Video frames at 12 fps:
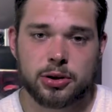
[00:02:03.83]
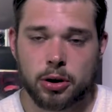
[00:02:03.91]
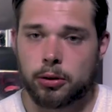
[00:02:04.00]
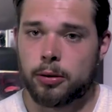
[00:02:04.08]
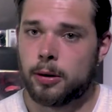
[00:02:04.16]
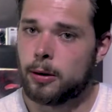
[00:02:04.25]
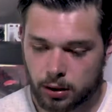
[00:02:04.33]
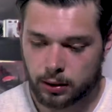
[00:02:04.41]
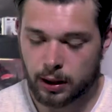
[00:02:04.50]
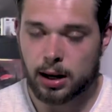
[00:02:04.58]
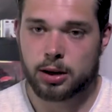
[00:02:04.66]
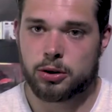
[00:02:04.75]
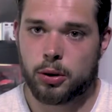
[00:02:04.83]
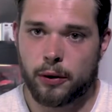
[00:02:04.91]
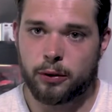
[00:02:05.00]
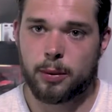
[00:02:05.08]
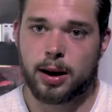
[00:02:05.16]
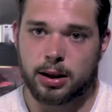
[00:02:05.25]
So, and then you
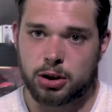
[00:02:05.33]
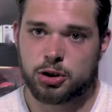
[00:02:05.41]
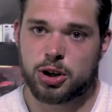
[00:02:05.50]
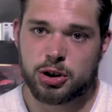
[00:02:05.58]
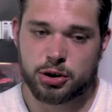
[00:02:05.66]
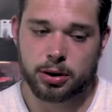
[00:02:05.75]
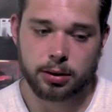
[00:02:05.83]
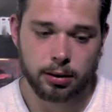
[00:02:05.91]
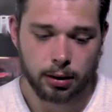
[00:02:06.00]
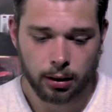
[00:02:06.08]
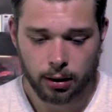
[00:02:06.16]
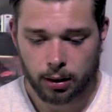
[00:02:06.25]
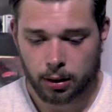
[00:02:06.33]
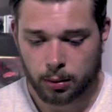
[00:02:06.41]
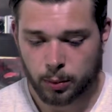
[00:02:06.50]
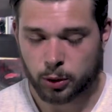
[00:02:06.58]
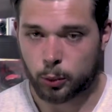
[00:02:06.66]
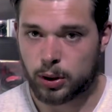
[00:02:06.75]
have to make a decision
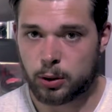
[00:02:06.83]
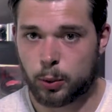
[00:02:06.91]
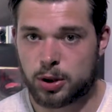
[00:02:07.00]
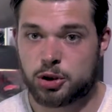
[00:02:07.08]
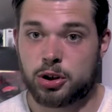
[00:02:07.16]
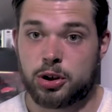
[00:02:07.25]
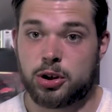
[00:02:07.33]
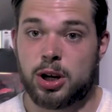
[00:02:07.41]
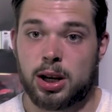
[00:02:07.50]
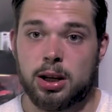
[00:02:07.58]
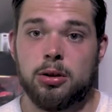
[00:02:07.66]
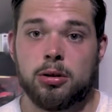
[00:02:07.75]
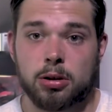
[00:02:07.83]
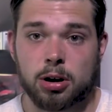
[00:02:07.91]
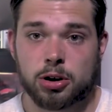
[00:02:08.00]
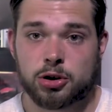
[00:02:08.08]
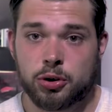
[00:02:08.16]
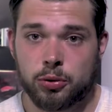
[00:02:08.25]
between which setting you're
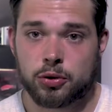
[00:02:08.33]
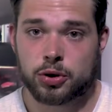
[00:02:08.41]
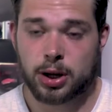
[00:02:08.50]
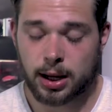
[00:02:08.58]
gonna choose.